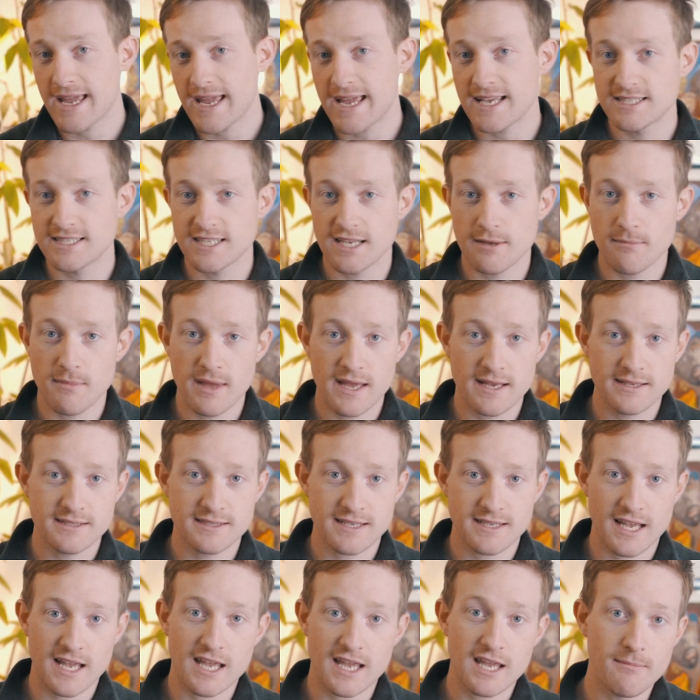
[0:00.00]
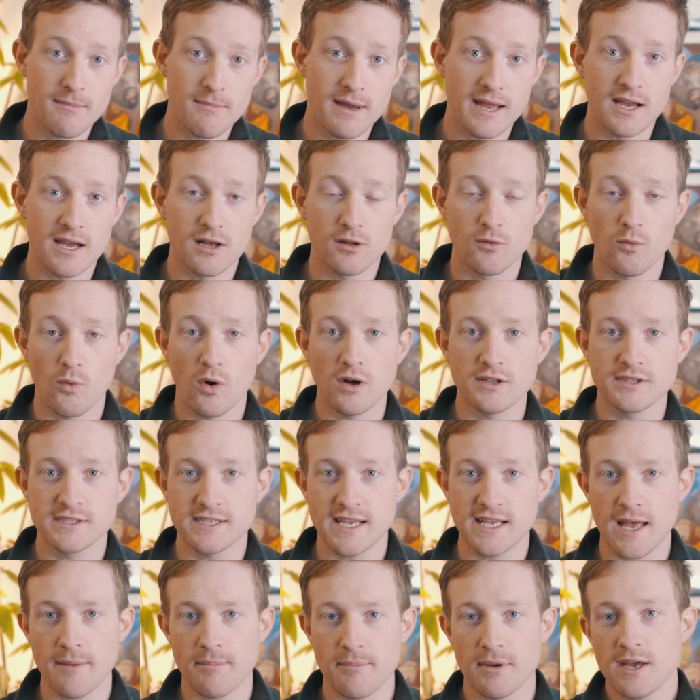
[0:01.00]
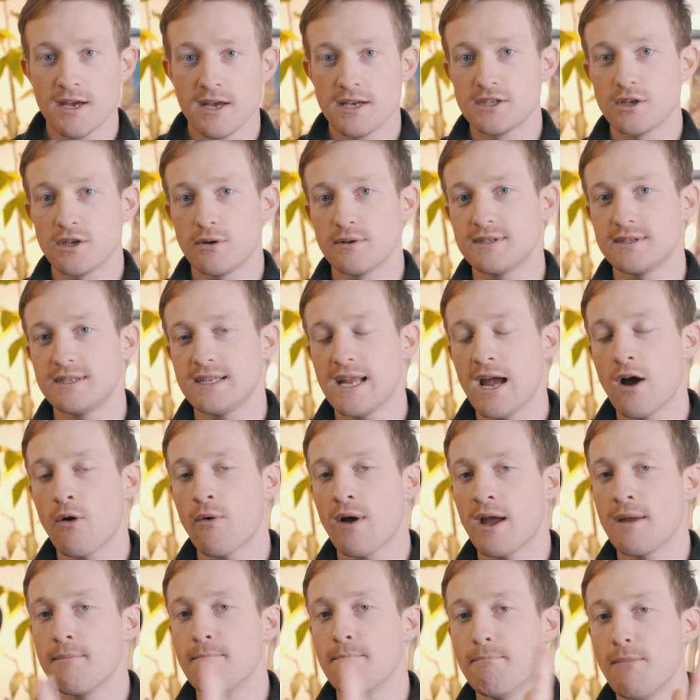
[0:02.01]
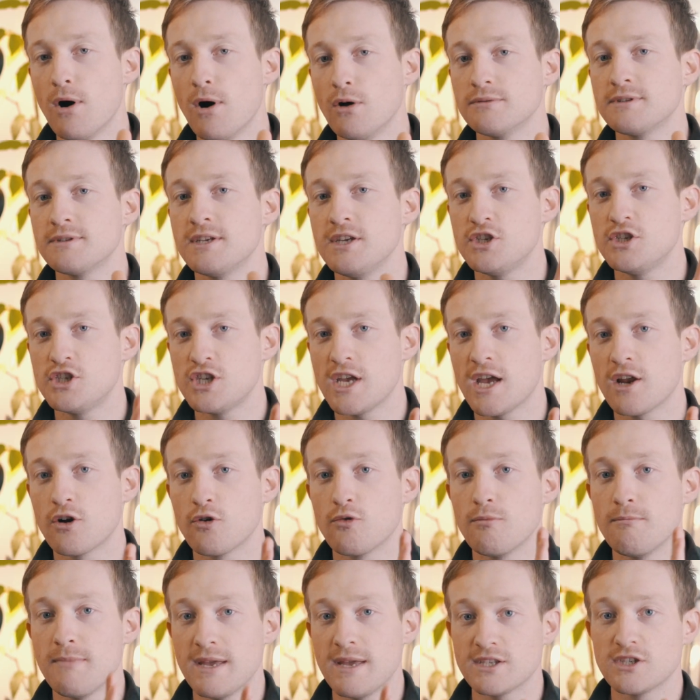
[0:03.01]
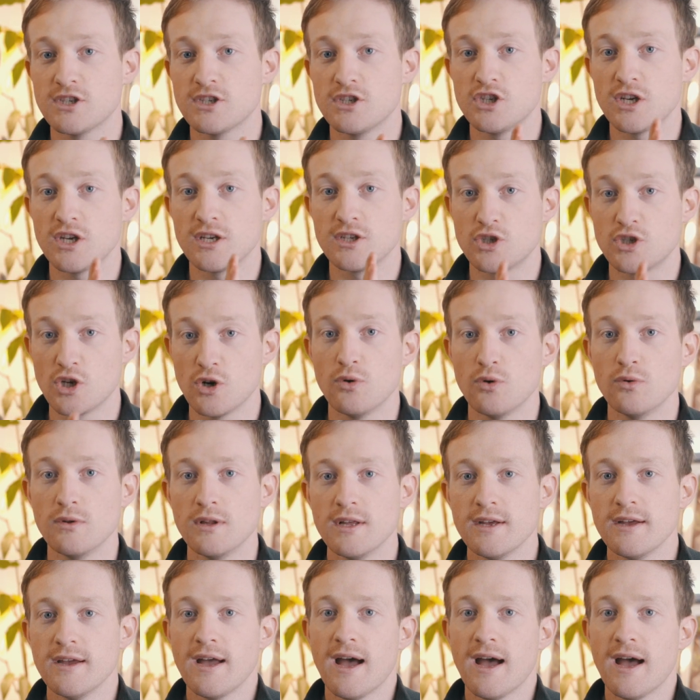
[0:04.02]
SMS, email, WhatsApp. So it's now a multi-channel messaging tool.